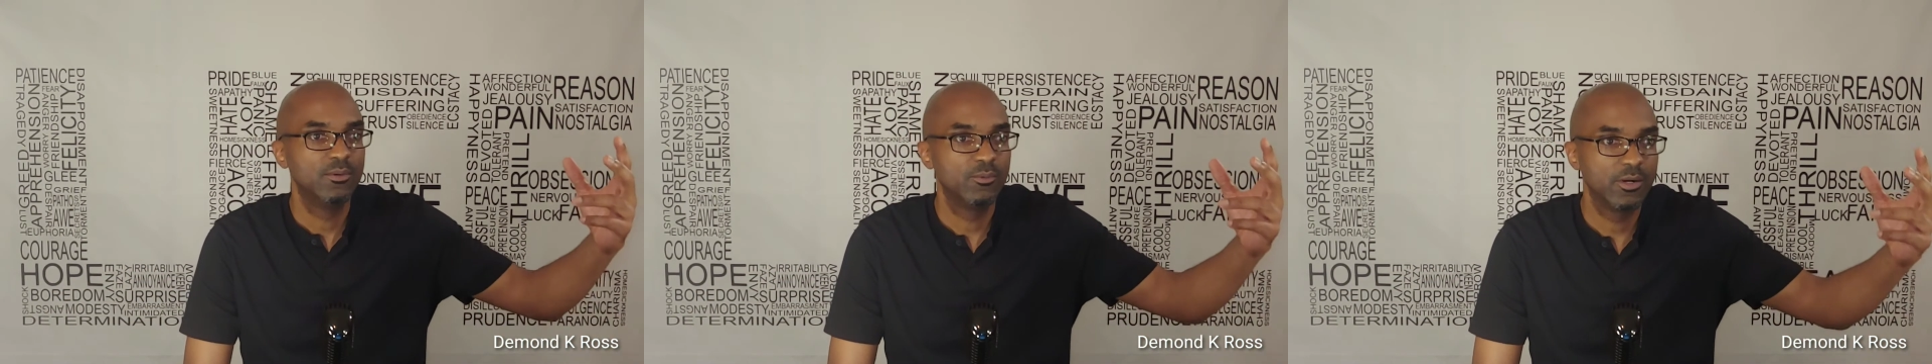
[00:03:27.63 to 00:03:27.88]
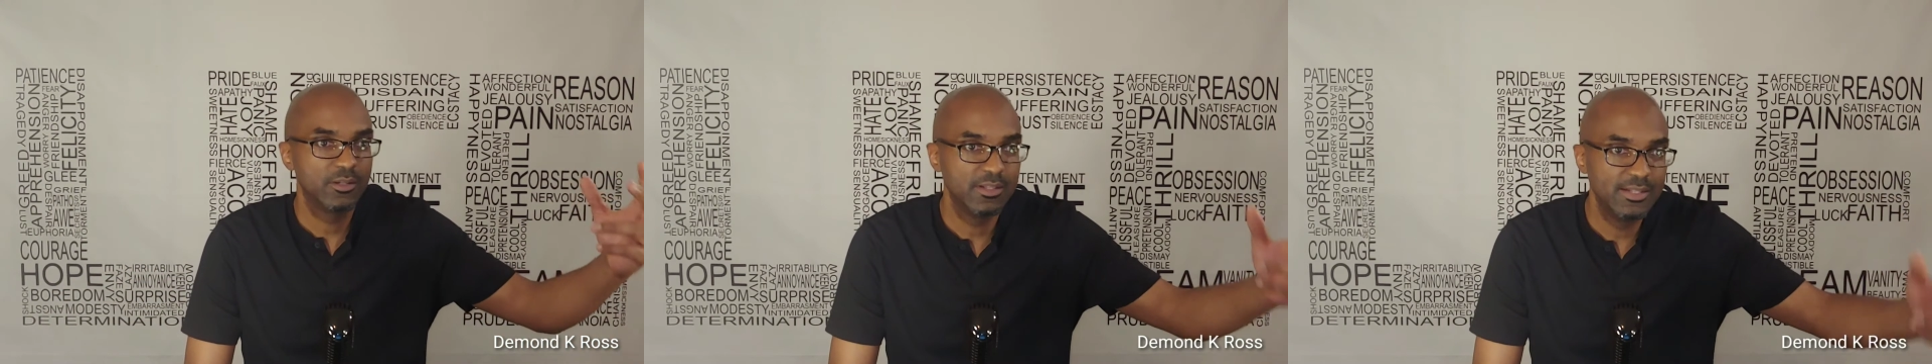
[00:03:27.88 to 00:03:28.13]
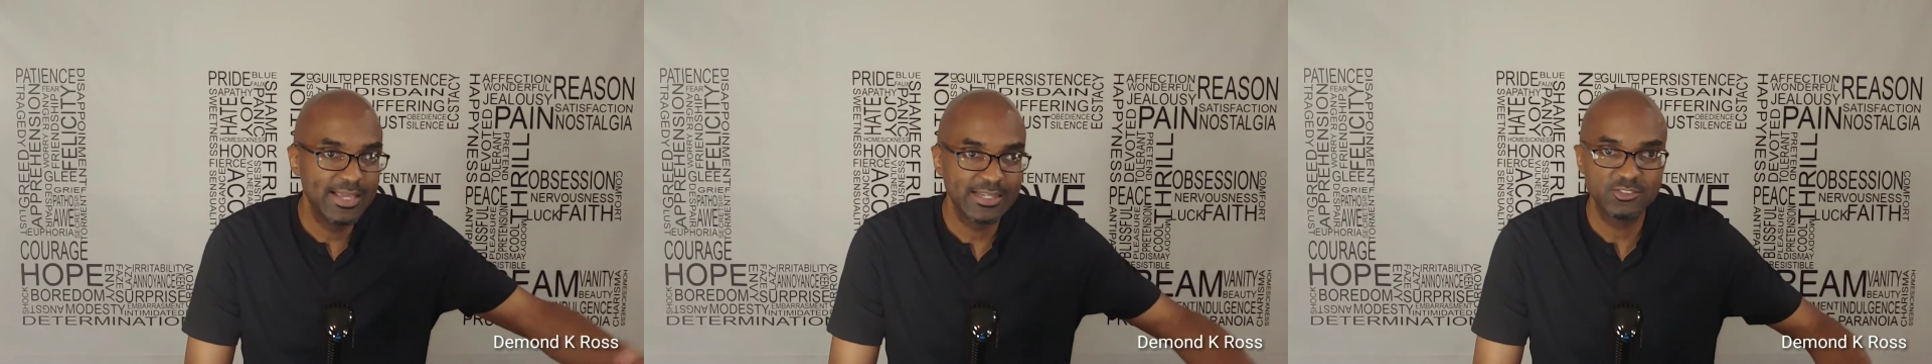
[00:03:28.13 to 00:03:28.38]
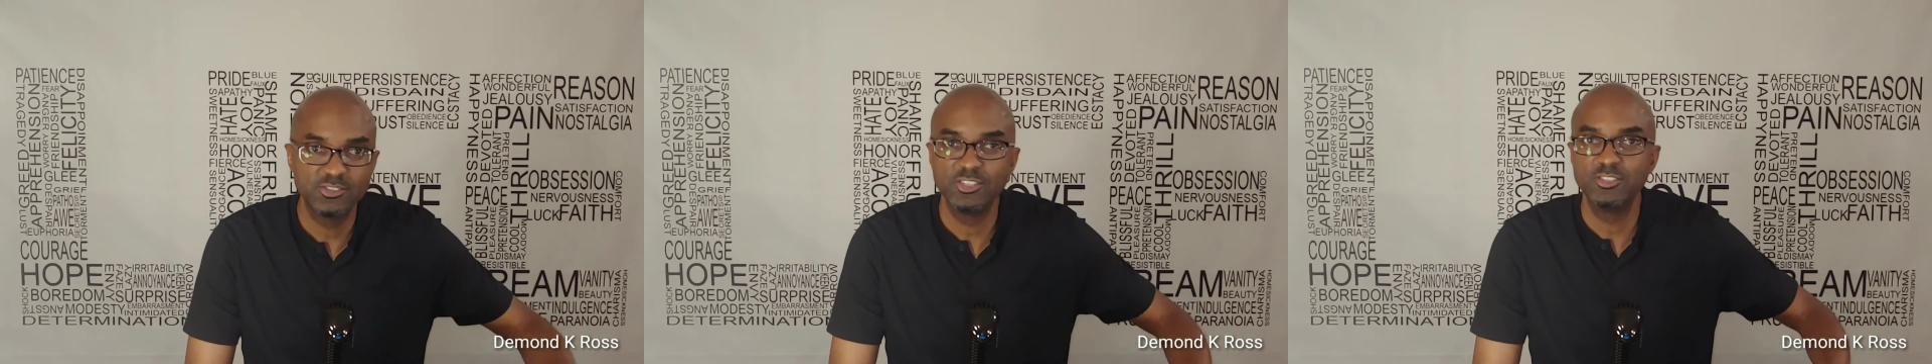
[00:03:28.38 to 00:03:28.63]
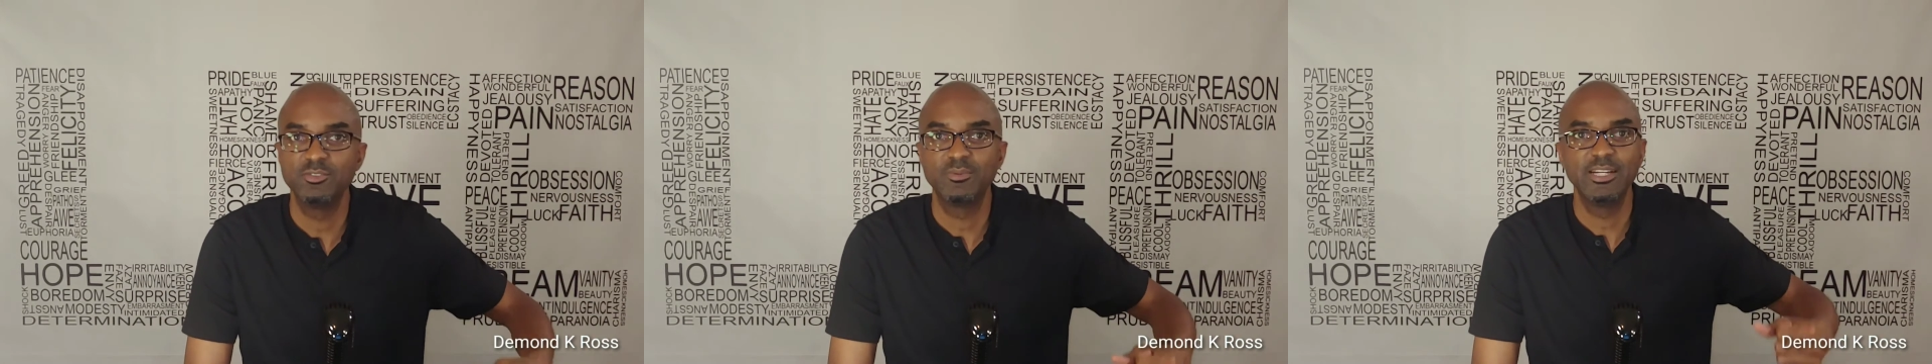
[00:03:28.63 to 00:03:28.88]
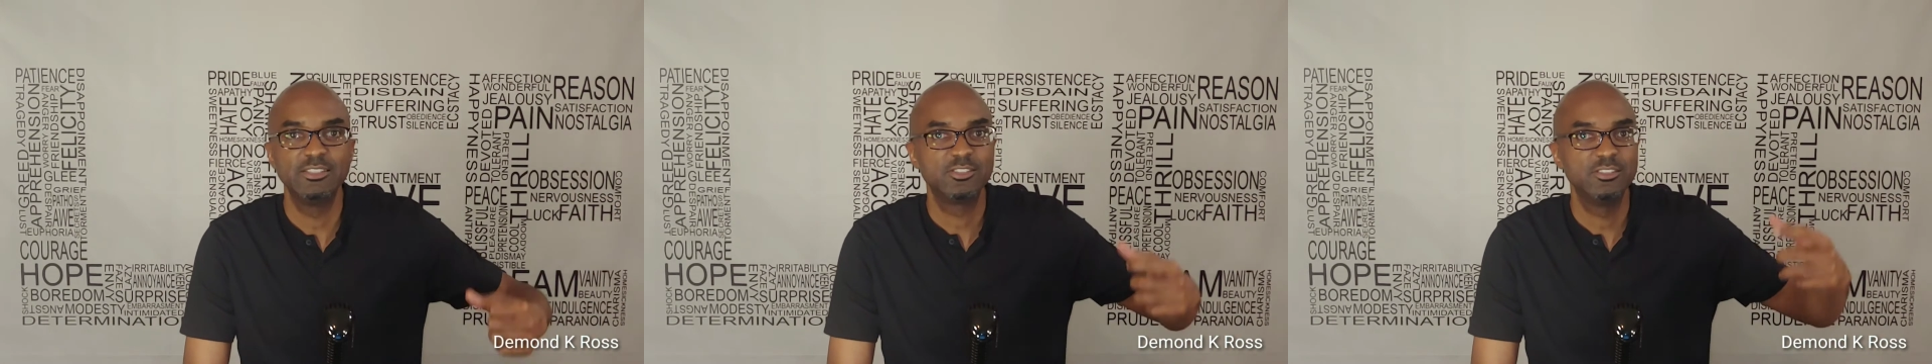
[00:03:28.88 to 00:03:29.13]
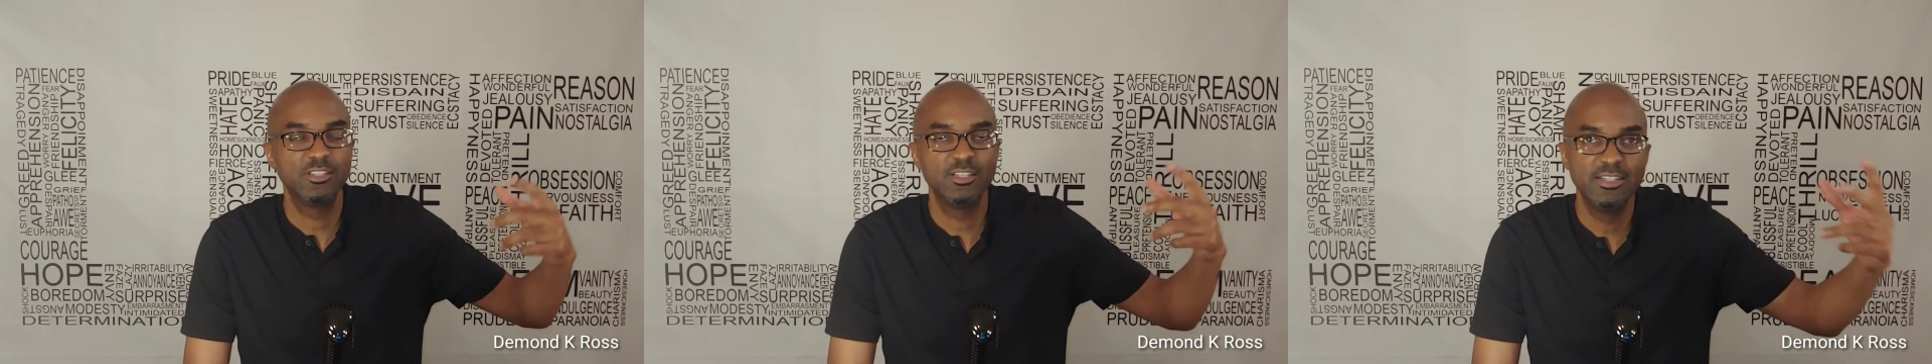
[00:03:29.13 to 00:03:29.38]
where the next generation